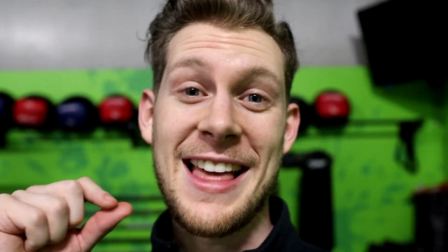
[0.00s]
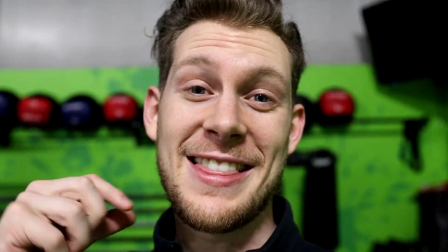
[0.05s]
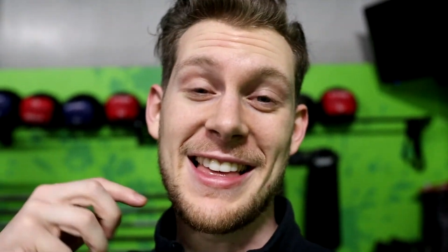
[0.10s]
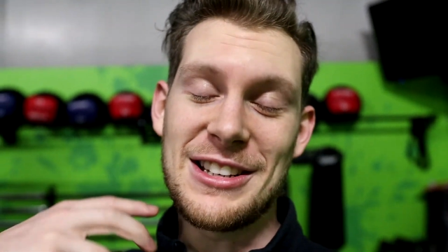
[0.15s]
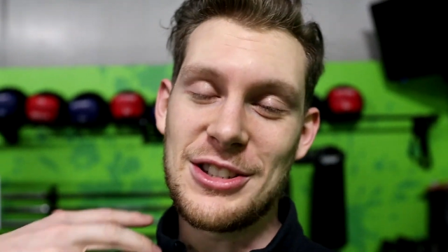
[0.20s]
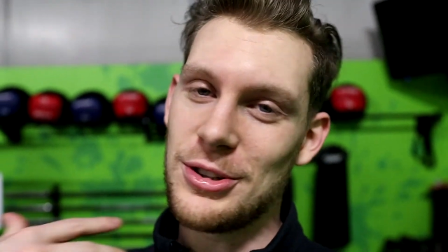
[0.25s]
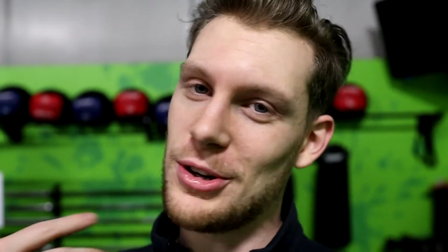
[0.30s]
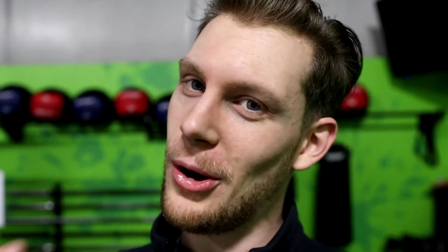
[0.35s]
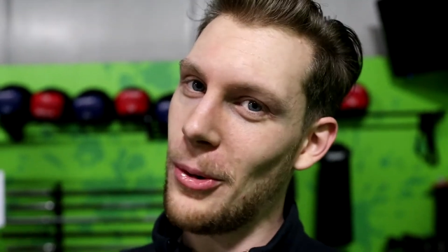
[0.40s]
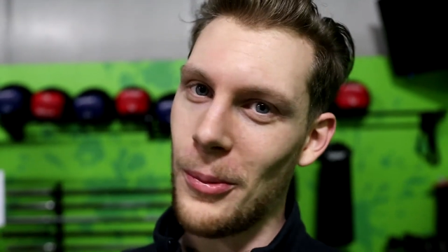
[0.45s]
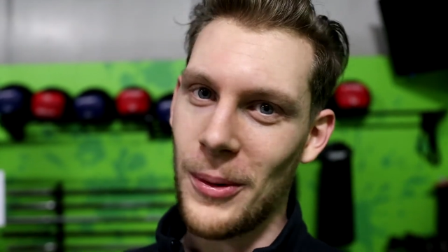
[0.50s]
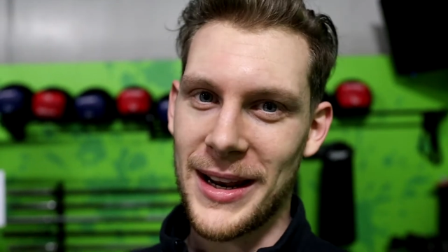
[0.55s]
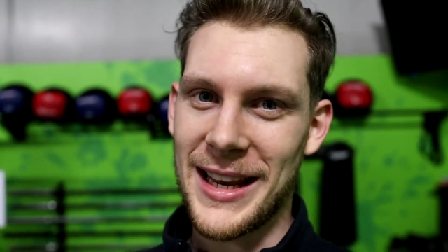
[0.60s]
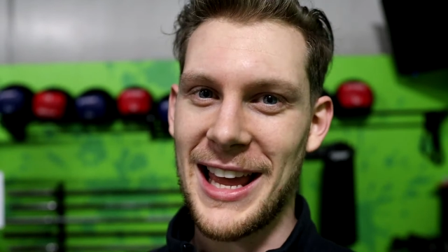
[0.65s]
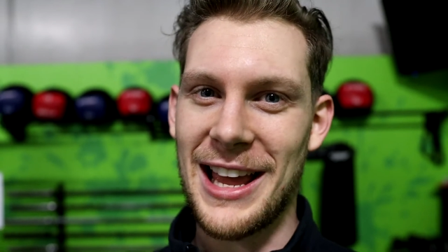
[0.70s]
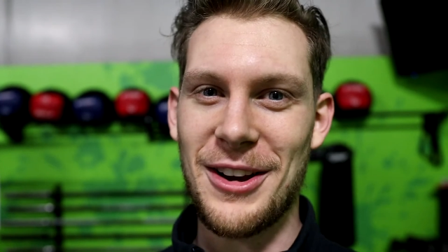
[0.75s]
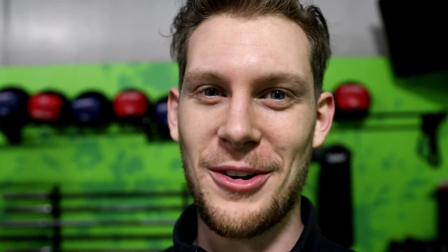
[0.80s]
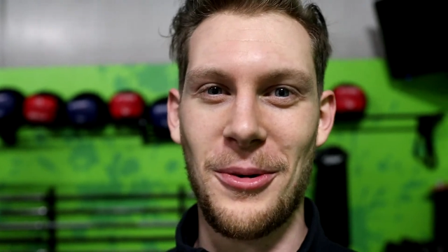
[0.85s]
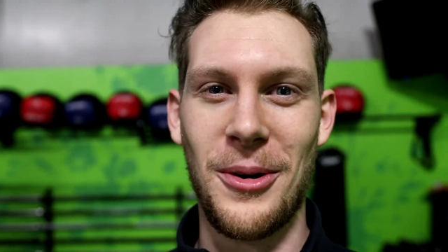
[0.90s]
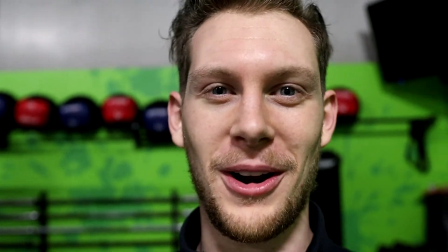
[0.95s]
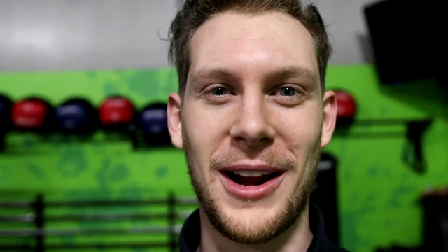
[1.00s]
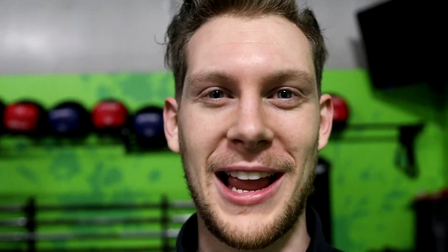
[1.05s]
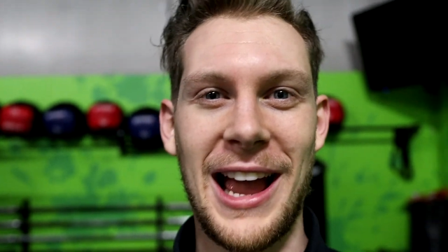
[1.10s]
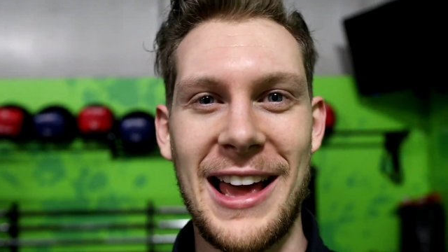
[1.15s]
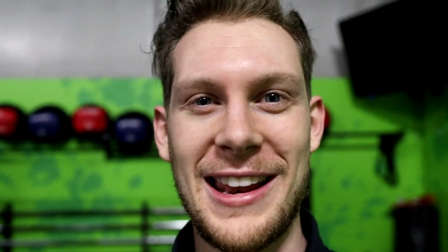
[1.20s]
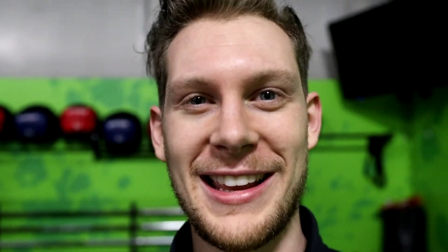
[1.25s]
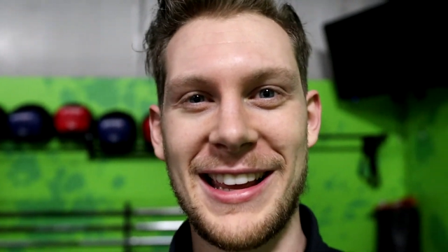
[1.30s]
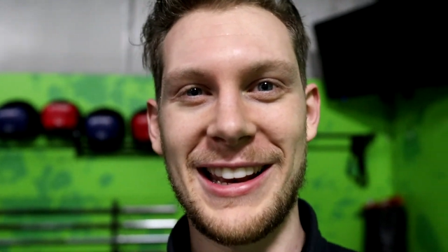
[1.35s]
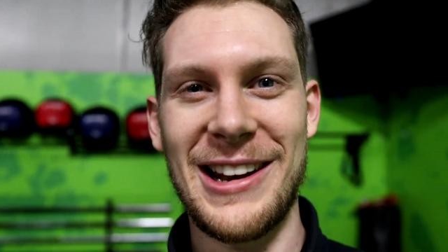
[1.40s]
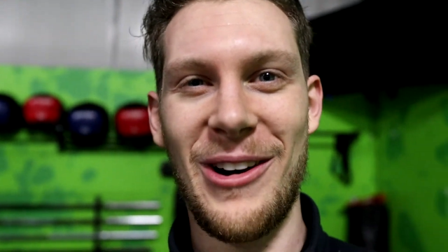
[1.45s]
that you don't want to get your
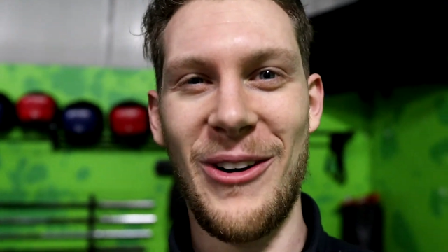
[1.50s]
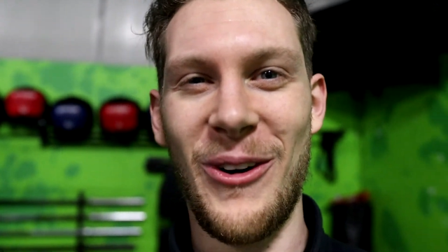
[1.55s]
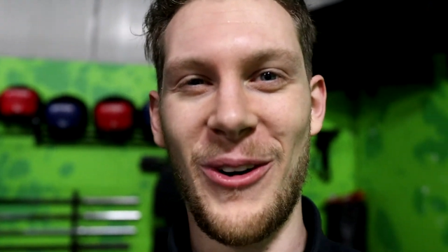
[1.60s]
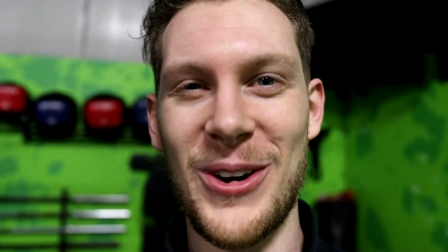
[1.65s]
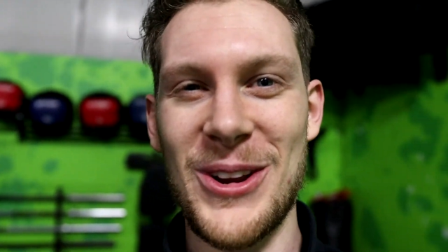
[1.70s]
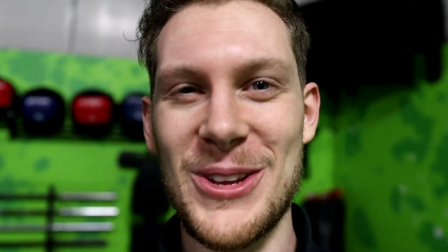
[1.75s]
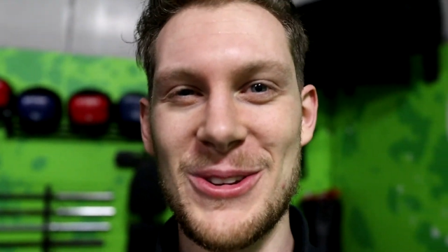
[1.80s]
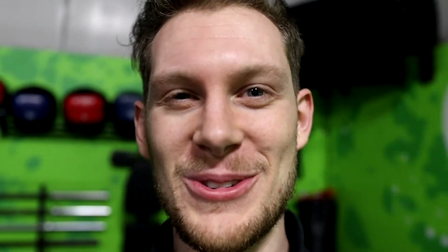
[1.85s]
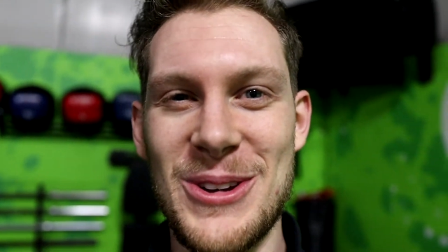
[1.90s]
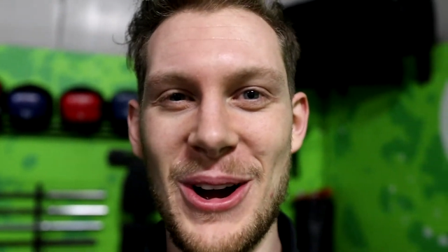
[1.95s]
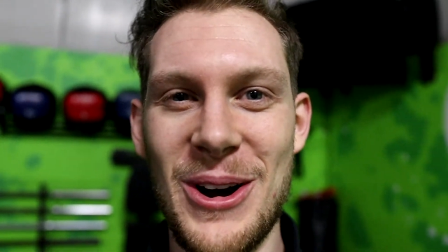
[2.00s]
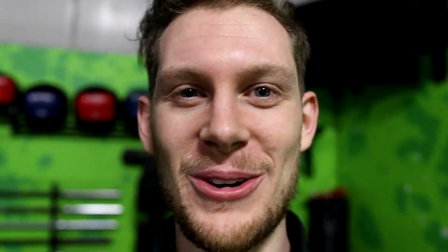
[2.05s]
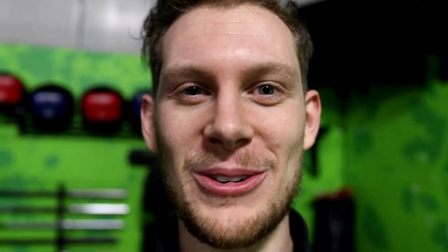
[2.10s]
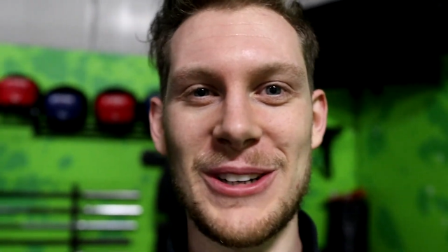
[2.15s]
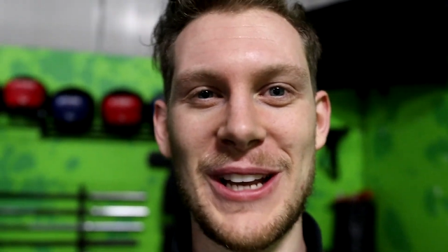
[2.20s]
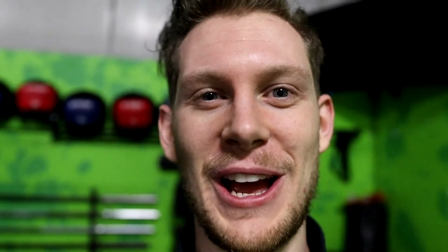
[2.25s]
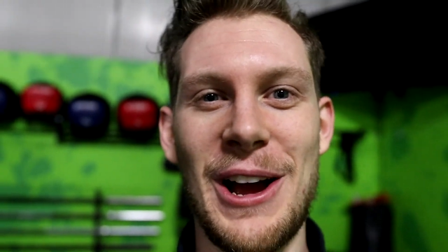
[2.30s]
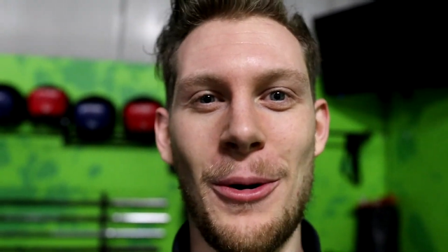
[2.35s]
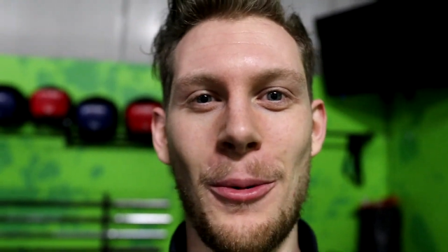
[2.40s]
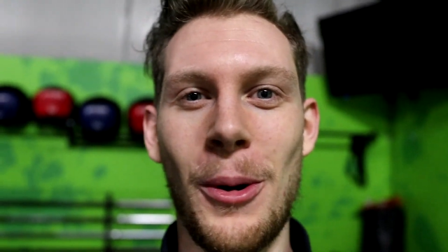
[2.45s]
workout in, or you don't